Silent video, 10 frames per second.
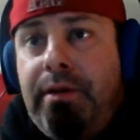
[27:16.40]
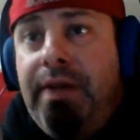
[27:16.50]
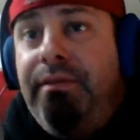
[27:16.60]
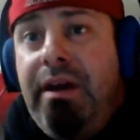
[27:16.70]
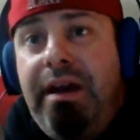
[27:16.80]

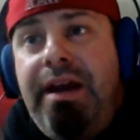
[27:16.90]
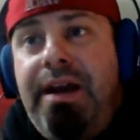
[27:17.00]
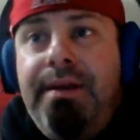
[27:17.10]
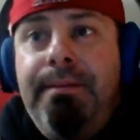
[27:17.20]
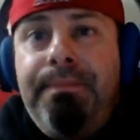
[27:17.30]
life.
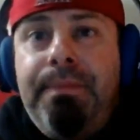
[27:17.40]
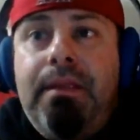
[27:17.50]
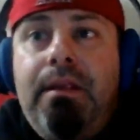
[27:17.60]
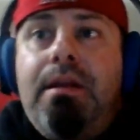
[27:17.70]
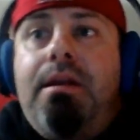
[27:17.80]
And
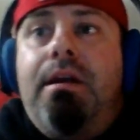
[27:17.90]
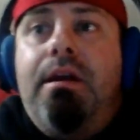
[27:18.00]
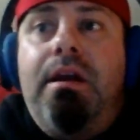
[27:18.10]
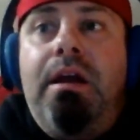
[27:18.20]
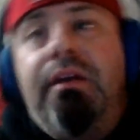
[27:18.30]

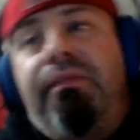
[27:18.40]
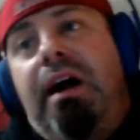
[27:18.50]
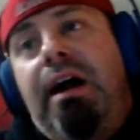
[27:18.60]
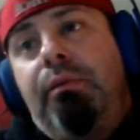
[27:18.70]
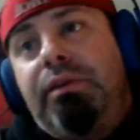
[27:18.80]
if
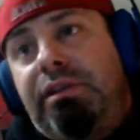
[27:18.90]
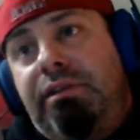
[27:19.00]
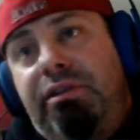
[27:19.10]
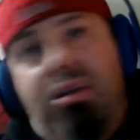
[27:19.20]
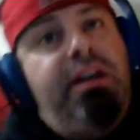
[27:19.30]
I was
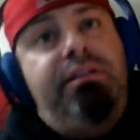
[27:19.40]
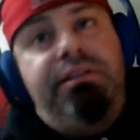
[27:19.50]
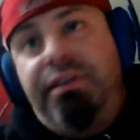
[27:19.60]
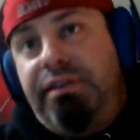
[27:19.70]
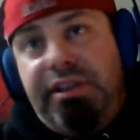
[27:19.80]

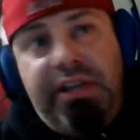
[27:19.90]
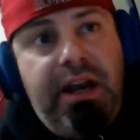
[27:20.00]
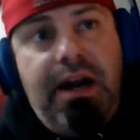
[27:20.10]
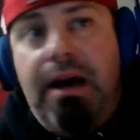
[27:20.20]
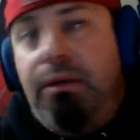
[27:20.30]

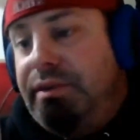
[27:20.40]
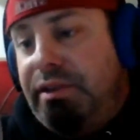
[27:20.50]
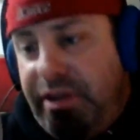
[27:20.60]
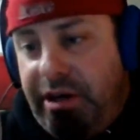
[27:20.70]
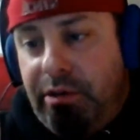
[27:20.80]
say I
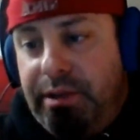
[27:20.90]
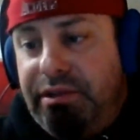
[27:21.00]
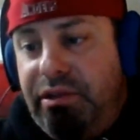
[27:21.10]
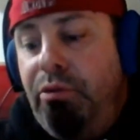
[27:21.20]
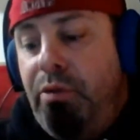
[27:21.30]
was a
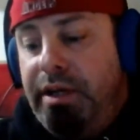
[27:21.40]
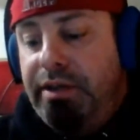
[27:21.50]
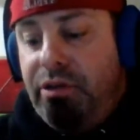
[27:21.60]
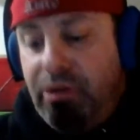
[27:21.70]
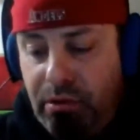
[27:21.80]
terrorist who
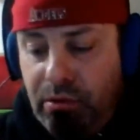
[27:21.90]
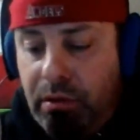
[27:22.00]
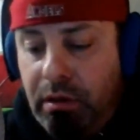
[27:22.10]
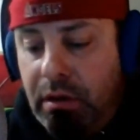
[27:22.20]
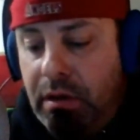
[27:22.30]
wanted to
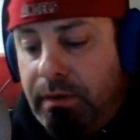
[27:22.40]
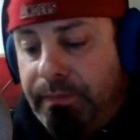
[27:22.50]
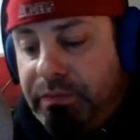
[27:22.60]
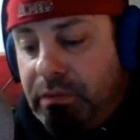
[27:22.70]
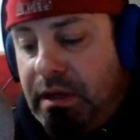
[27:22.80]

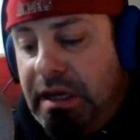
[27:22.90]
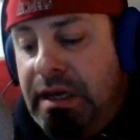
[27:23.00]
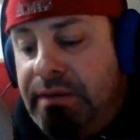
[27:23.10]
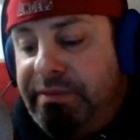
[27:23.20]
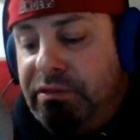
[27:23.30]

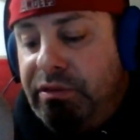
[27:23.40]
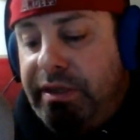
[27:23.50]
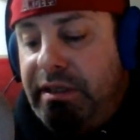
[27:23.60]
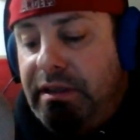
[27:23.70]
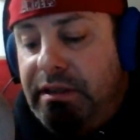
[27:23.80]

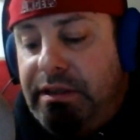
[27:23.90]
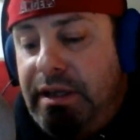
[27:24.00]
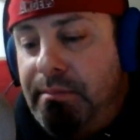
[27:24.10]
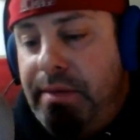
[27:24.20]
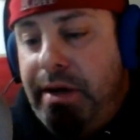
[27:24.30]
infiltrate
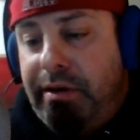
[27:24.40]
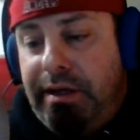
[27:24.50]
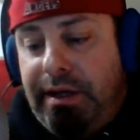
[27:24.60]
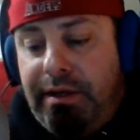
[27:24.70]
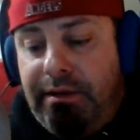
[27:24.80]
the
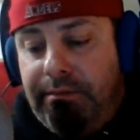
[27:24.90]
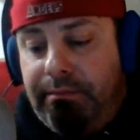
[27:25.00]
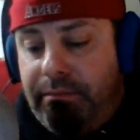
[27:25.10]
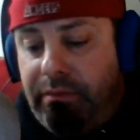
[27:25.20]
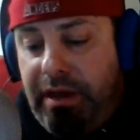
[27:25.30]

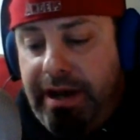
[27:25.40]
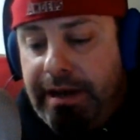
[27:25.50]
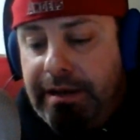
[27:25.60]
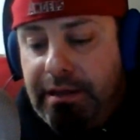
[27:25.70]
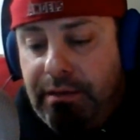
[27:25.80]
American
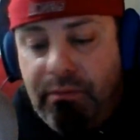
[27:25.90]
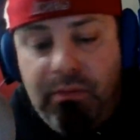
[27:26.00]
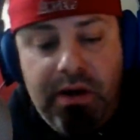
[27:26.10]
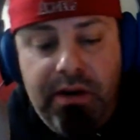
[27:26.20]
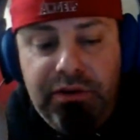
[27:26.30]
land,
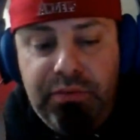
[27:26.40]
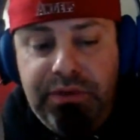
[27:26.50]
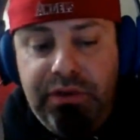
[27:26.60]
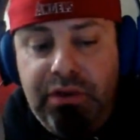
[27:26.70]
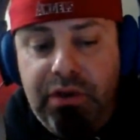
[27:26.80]
where else would
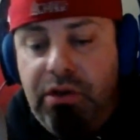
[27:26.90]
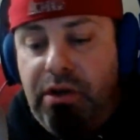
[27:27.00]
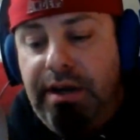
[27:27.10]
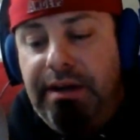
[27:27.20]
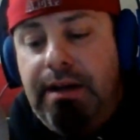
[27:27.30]
you do? You
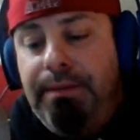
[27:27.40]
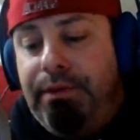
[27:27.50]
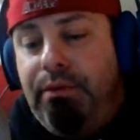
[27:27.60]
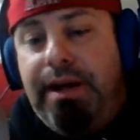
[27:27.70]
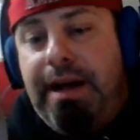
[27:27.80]
can't come
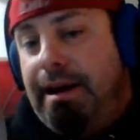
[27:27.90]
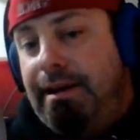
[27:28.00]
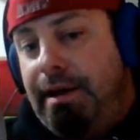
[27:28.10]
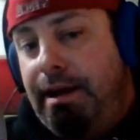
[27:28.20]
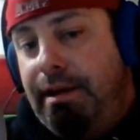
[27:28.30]
through
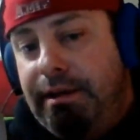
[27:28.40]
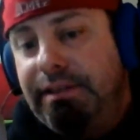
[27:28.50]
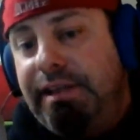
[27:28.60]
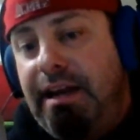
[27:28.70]
Canada, because